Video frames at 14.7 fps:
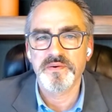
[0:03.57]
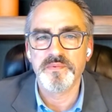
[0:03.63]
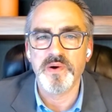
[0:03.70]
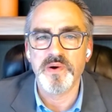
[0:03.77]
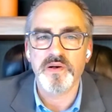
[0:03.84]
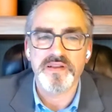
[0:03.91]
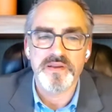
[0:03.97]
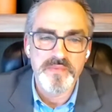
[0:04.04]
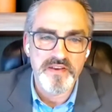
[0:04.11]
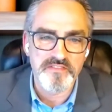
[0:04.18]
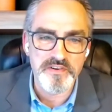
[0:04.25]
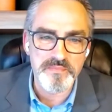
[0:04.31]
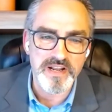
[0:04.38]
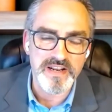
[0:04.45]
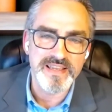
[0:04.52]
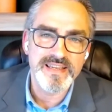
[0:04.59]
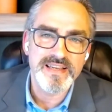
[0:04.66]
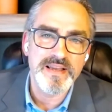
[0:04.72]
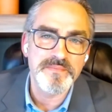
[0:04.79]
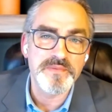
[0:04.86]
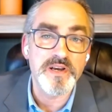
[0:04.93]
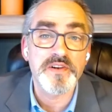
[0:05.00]
Welcome, everybody.
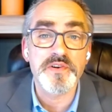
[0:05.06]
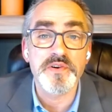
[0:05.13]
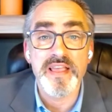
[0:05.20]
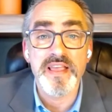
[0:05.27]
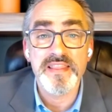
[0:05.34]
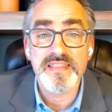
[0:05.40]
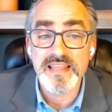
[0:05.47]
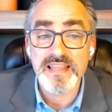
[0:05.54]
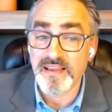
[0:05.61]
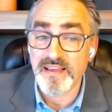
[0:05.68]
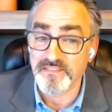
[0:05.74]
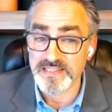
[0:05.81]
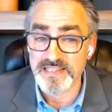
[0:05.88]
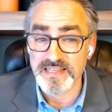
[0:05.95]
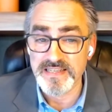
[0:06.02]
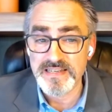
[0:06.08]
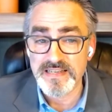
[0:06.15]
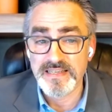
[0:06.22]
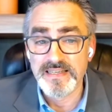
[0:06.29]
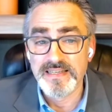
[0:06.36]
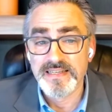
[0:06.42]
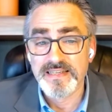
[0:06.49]
I'm Dr. Anthony Levinson,
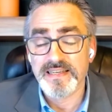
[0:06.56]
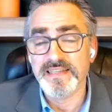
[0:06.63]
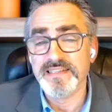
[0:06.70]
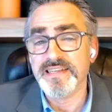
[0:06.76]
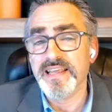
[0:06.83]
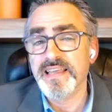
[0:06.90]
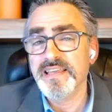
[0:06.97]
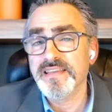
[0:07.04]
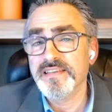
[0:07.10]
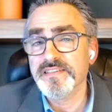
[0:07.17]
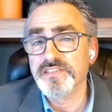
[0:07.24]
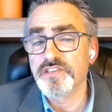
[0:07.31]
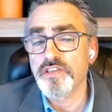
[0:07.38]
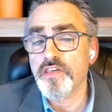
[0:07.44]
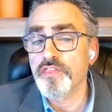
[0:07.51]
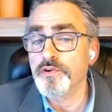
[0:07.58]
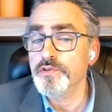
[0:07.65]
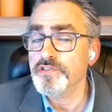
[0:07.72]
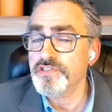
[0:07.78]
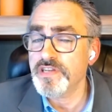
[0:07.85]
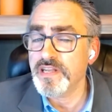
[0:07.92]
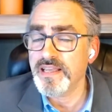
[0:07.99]
and today is
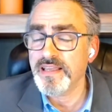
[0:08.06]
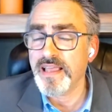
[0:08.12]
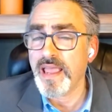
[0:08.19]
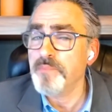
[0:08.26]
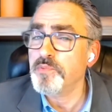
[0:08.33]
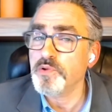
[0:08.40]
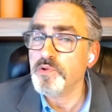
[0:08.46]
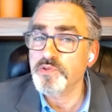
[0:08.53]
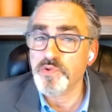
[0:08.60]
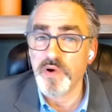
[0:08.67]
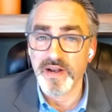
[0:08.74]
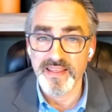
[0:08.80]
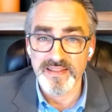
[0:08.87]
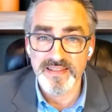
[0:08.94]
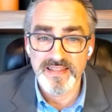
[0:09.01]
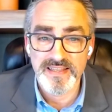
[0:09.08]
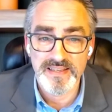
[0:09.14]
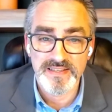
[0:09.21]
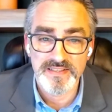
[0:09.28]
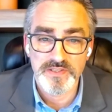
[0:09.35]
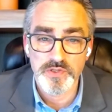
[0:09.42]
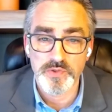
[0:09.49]
Thursday, April 20th,
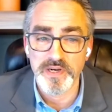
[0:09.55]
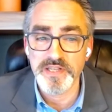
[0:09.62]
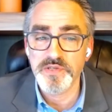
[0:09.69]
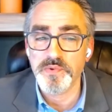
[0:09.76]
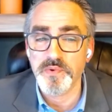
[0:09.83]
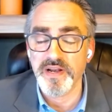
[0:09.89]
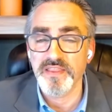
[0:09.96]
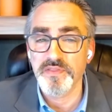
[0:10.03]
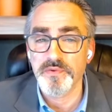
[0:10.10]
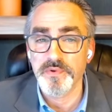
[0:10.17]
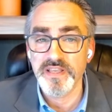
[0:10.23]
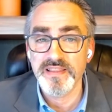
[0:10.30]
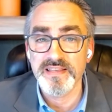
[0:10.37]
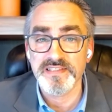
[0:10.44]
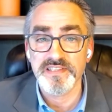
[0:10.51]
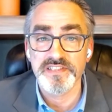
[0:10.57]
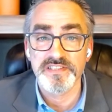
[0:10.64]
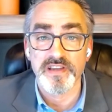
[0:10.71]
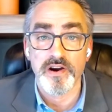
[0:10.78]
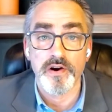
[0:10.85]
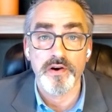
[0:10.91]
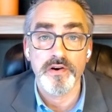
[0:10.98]
2023. This is
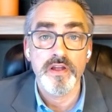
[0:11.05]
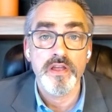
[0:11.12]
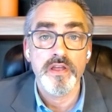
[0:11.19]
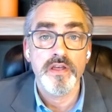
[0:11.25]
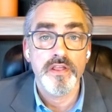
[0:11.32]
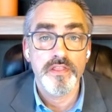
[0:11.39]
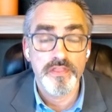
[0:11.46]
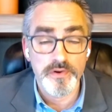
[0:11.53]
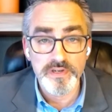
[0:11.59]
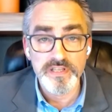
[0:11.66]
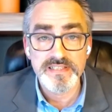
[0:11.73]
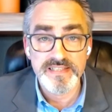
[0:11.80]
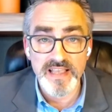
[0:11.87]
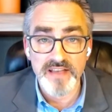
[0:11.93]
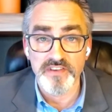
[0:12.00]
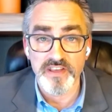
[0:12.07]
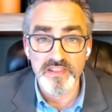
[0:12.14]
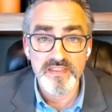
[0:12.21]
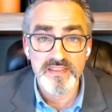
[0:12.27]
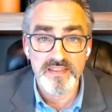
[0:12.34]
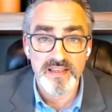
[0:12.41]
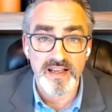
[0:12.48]
our
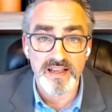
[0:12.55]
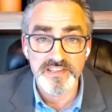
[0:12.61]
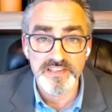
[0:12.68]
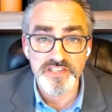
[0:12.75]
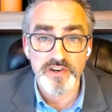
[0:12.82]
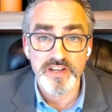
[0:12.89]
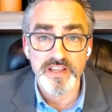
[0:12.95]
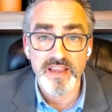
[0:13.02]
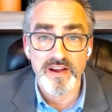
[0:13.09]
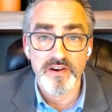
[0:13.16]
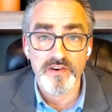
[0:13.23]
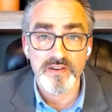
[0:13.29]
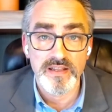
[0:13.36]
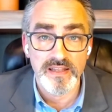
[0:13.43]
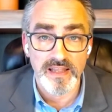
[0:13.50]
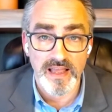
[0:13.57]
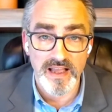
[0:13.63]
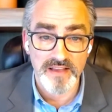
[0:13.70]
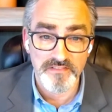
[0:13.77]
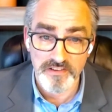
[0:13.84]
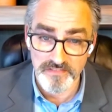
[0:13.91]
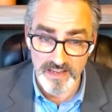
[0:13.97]
37th iGeriCare
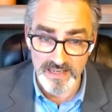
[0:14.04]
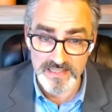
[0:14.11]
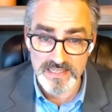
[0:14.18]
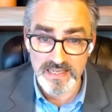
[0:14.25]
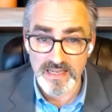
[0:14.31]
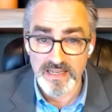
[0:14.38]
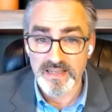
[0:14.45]
live event,